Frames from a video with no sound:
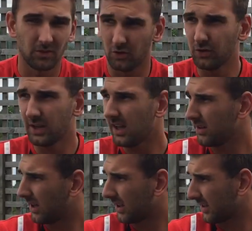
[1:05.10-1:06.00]
Good, yeah.
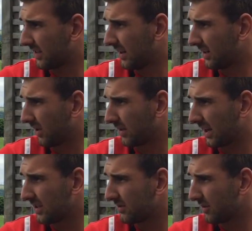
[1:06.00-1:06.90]
Like I said, you know, the
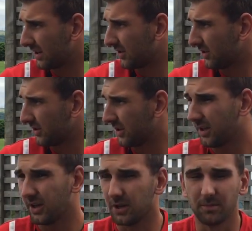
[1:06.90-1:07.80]
lads are really good.
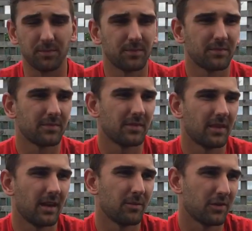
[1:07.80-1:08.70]
The
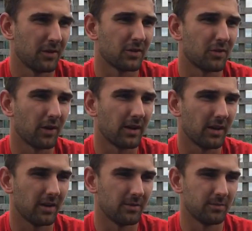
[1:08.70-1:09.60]
atmosphere is great.
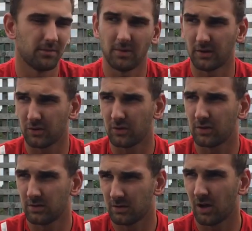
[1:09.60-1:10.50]
I had a good
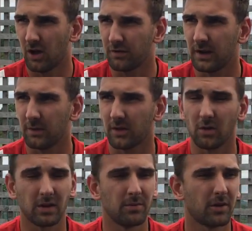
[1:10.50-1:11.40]
half an hour with the
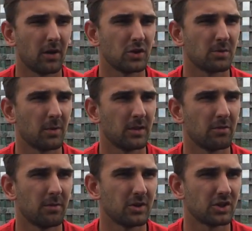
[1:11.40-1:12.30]
goalkeeper coach, and we went
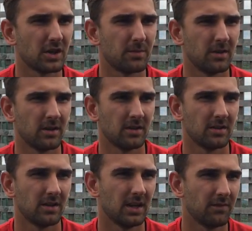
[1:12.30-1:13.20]
into a bit of shape in a
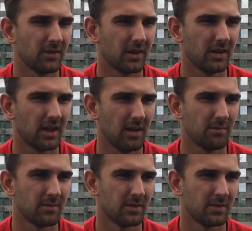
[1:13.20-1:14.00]
11-a-side game.